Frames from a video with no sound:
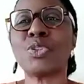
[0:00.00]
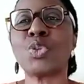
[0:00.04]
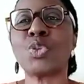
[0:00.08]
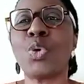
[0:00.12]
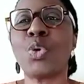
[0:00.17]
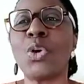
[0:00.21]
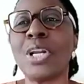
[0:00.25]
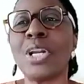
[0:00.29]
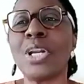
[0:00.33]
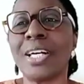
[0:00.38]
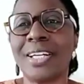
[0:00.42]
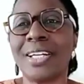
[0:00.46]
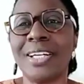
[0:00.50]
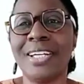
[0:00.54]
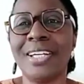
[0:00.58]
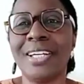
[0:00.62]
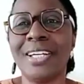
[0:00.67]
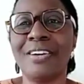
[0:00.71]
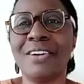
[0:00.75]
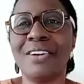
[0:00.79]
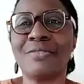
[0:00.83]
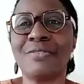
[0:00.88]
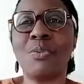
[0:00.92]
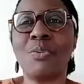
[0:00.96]
taller
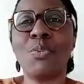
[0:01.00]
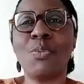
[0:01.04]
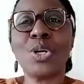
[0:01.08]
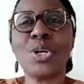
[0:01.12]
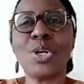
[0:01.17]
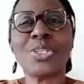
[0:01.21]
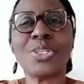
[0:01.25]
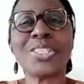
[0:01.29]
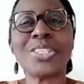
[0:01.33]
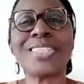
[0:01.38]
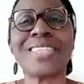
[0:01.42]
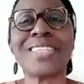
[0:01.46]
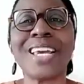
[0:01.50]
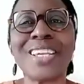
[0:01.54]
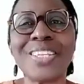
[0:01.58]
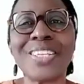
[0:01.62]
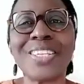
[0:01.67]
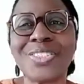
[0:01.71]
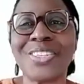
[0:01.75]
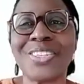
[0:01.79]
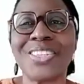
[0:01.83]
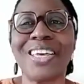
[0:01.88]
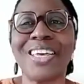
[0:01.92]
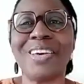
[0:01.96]
from what you say
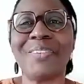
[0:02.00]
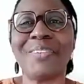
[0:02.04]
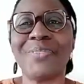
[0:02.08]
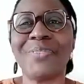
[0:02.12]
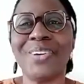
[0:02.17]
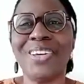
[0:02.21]
to them.